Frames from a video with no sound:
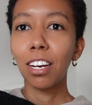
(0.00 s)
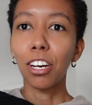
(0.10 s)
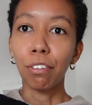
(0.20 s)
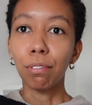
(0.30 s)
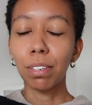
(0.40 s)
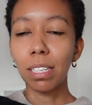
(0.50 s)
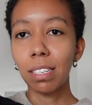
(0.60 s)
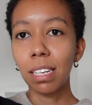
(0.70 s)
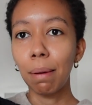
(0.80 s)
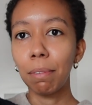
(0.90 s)
coat for
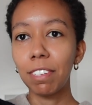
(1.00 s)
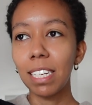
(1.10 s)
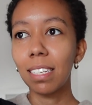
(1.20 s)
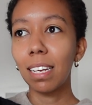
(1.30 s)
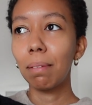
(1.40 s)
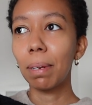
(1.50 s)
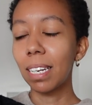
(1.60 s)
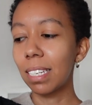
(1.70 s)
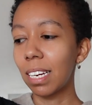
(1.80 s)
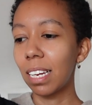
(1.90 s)
this time of season
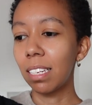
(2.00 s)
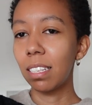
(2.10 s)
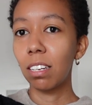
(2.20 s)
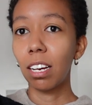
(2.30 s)
because it is